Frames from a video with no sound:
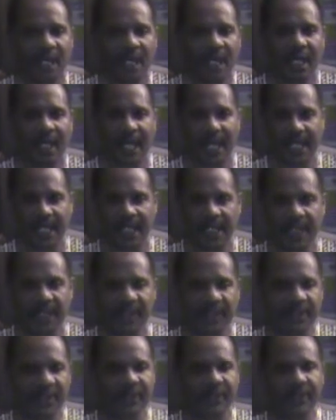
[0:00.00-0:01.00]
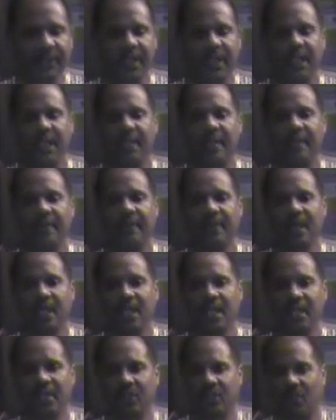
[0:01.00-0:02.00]
Not get into this thing of
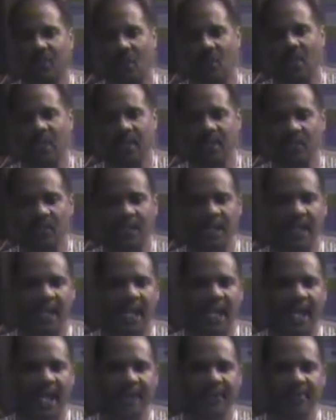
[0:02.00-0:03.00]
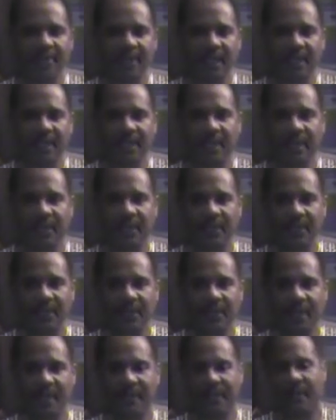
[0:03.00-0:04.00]
controlling one aspect of
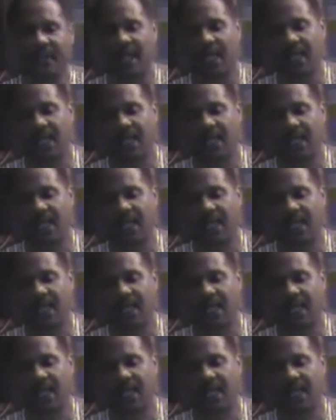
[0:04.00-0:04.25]
yourself and not